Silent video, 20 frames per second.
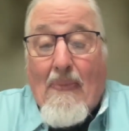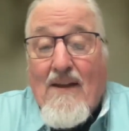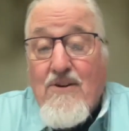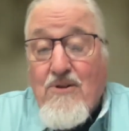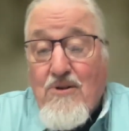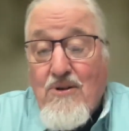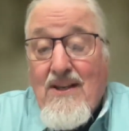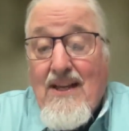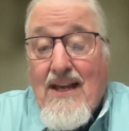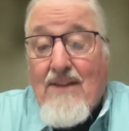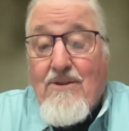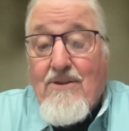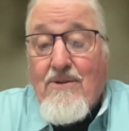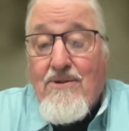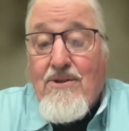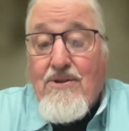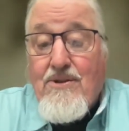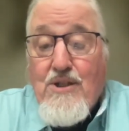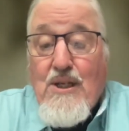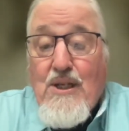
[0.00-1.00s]
And together,
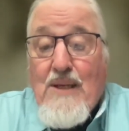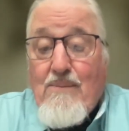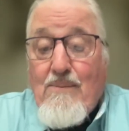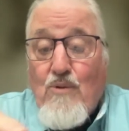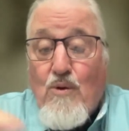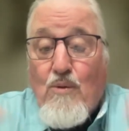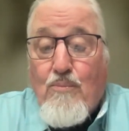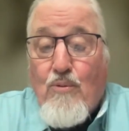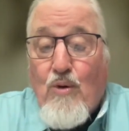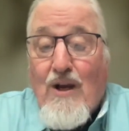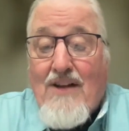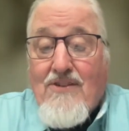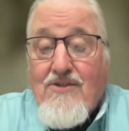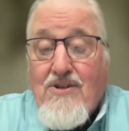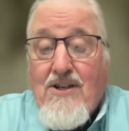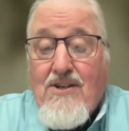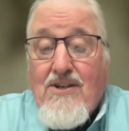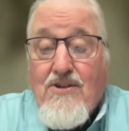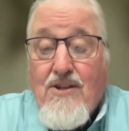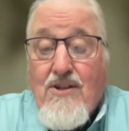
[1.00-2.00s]
the team will
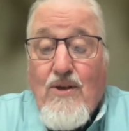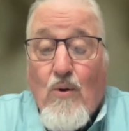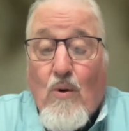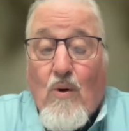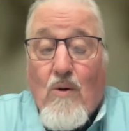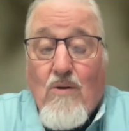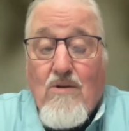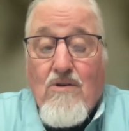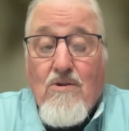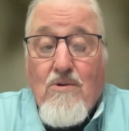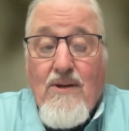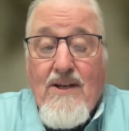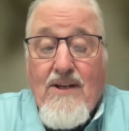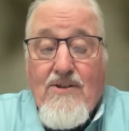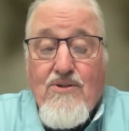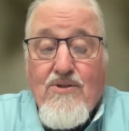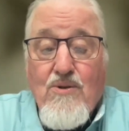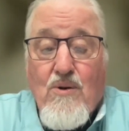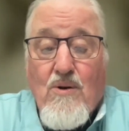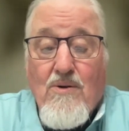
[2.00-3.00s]
process the oral
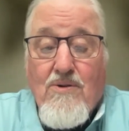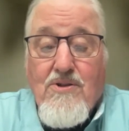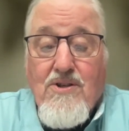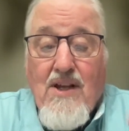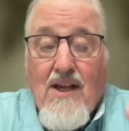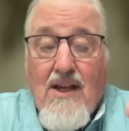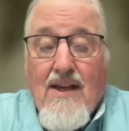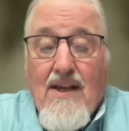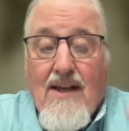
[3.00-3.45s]
Greek source